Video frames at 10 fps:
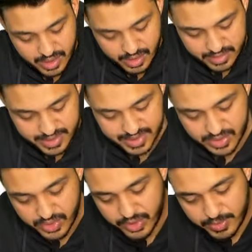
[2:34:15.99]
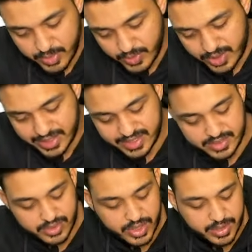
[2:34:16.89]
This is going to be what? This is going
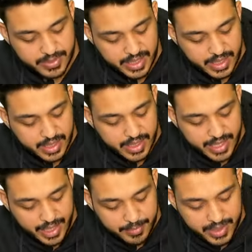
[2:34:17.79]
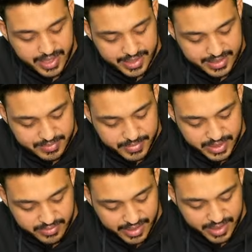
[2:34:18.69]
to be hepatitis B
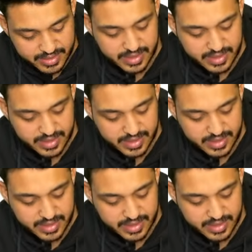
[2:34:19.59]
virus.